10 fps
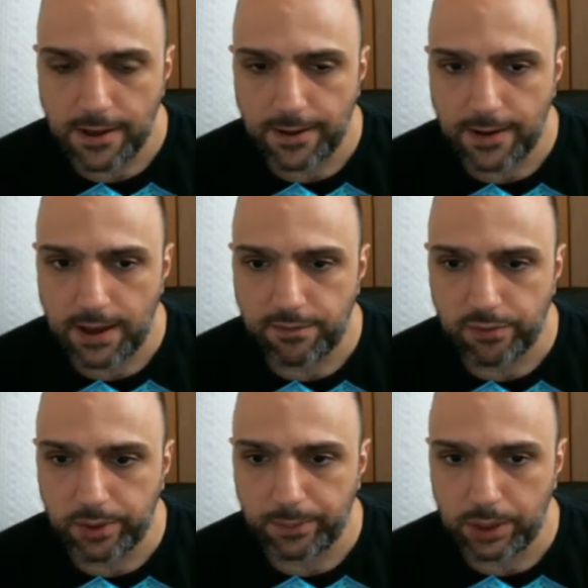I haven't
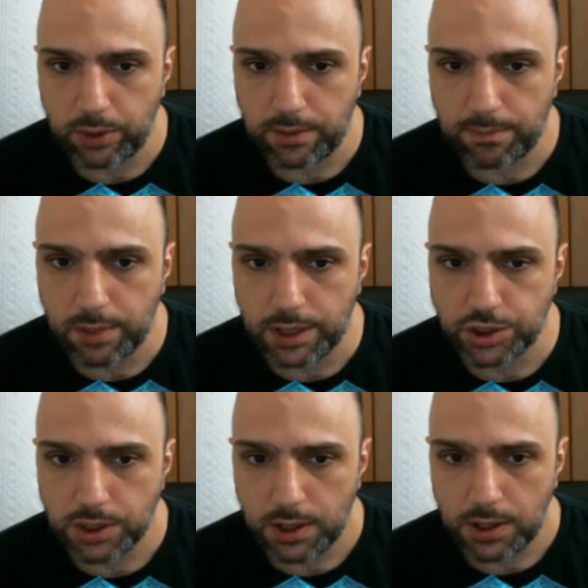really played with him much.
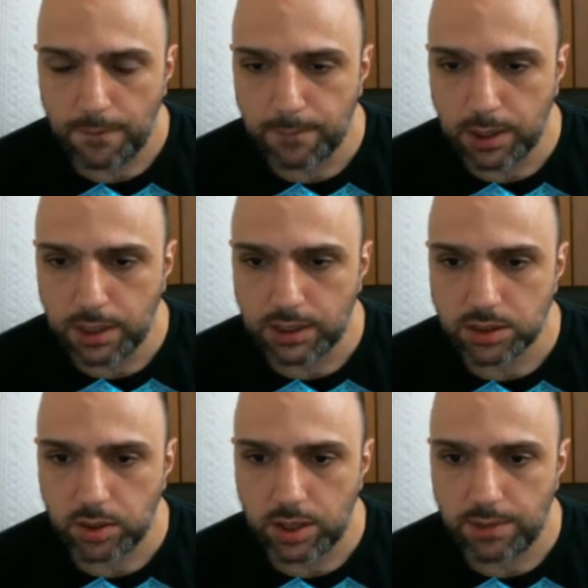But let's
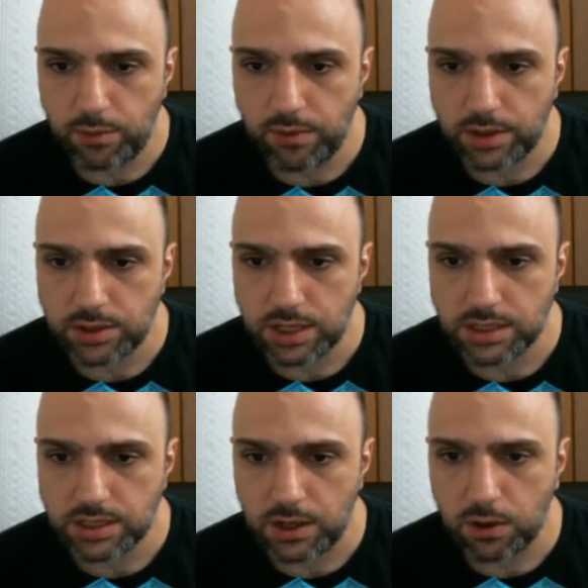go ahead and move on to the next
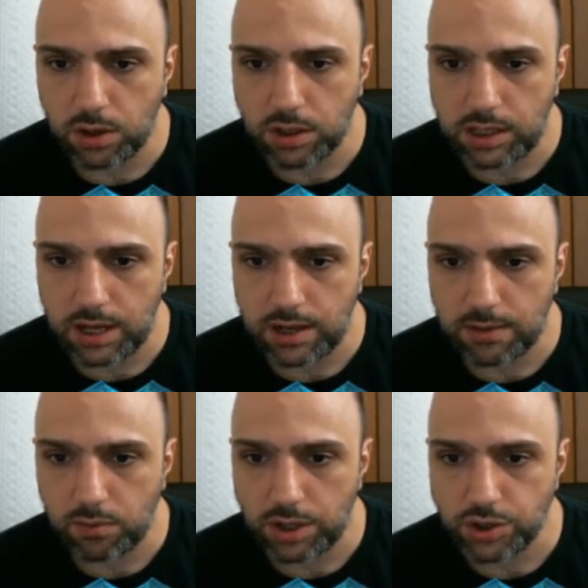skill called Get Him
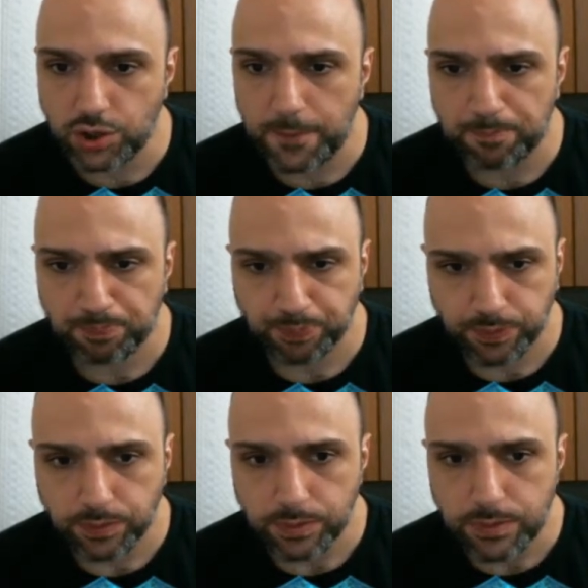Ranger.
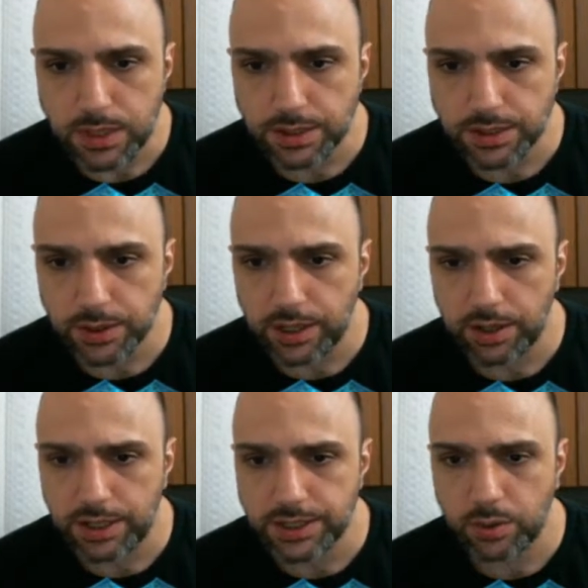So here
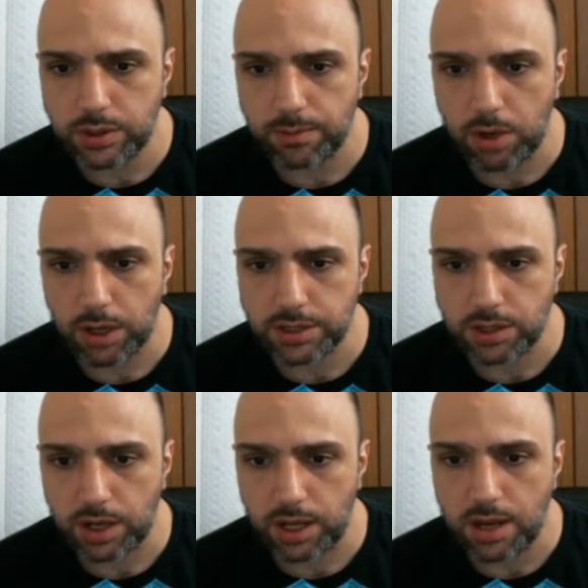he's going to mark a
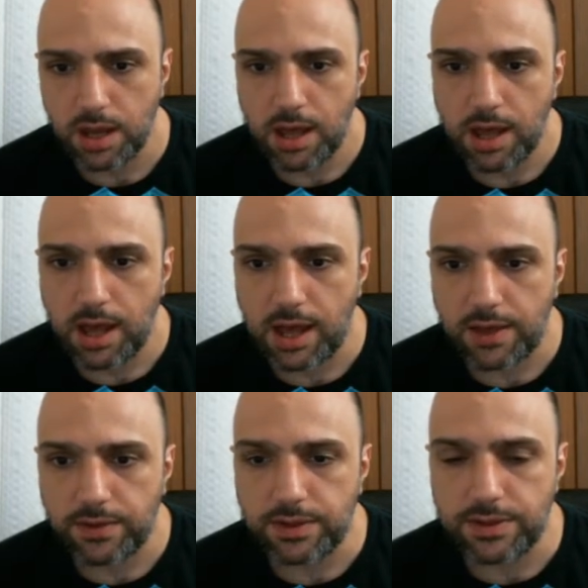target,
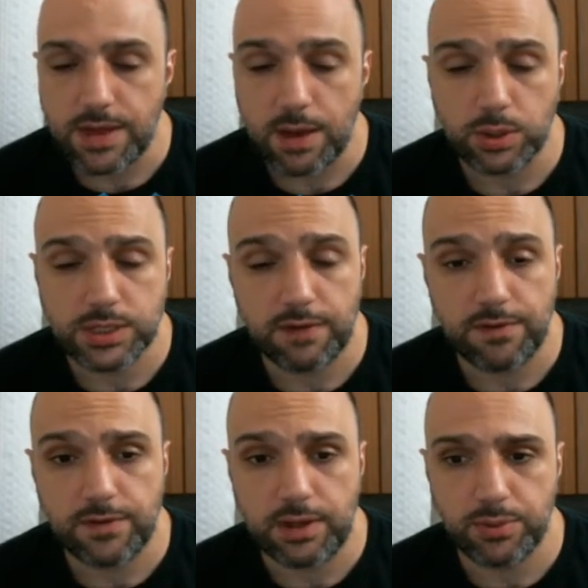and they will take
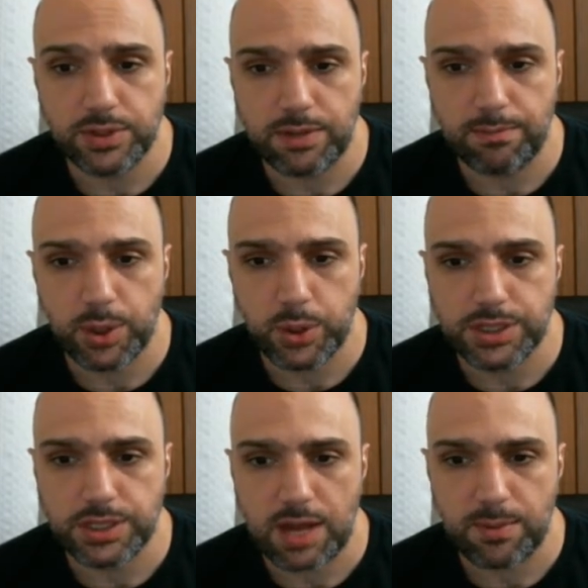15% bonus
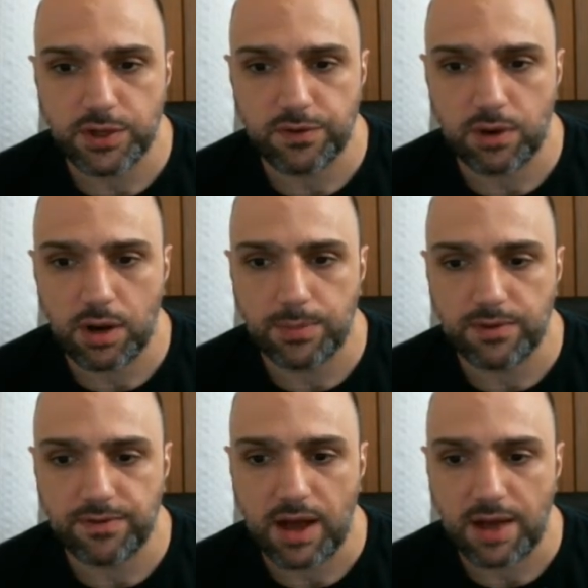damage for up to
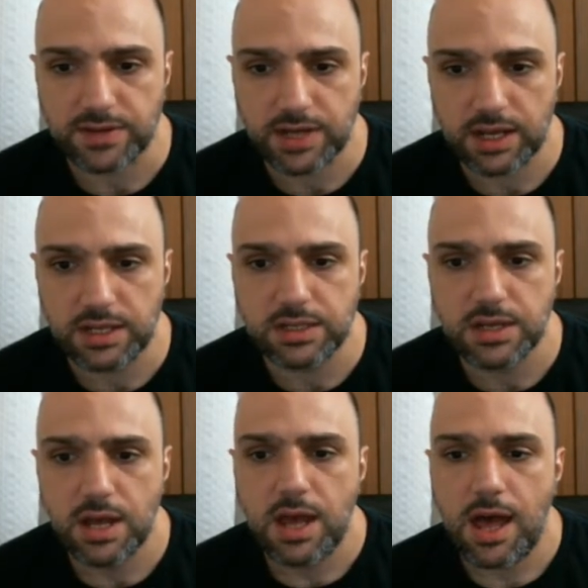5 seconds.
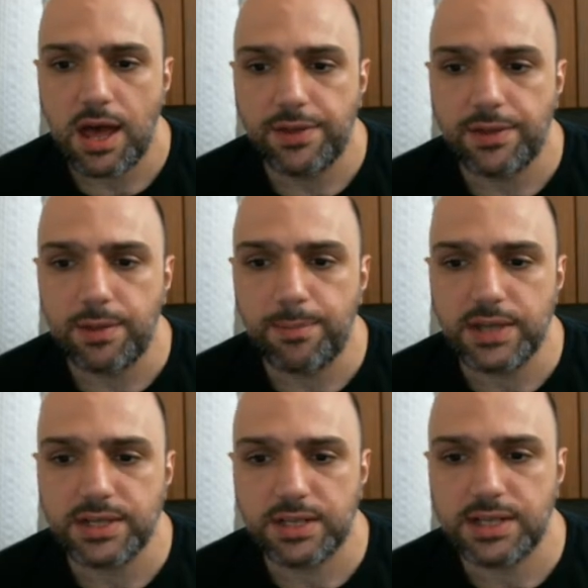And
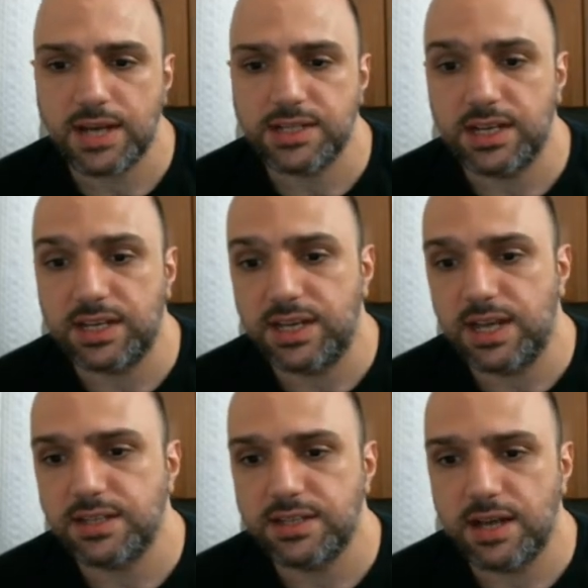basic attacks
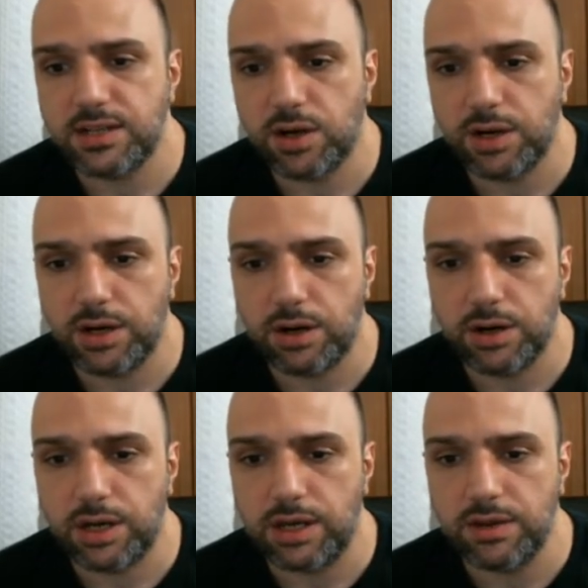against that target are going
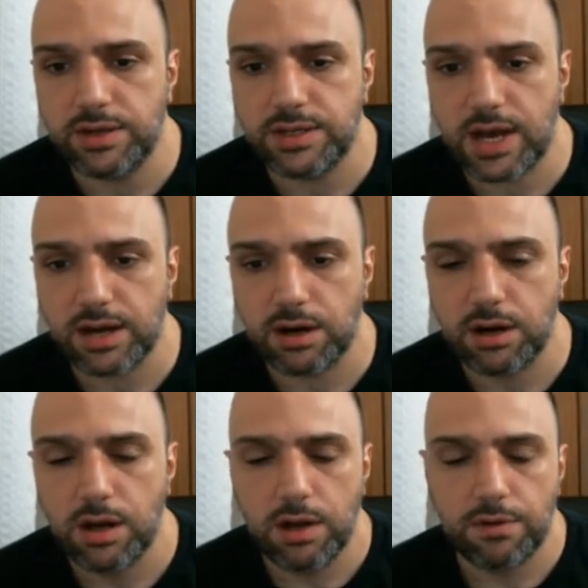to heal the attacker
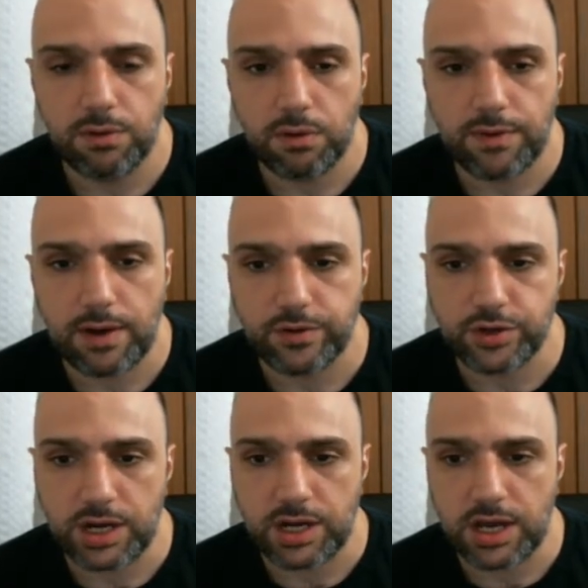for
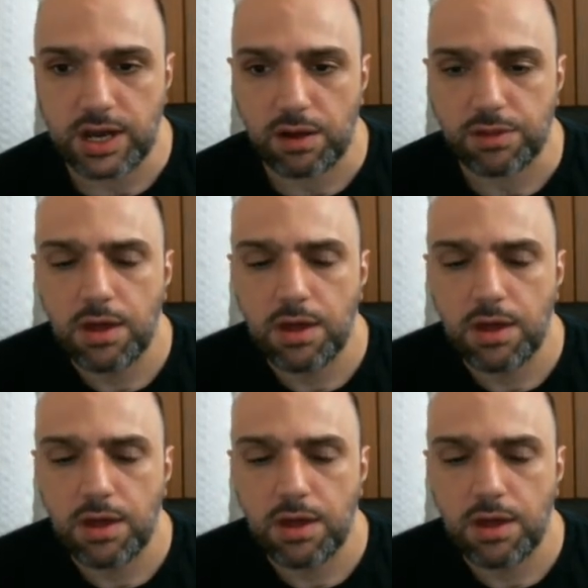598 health.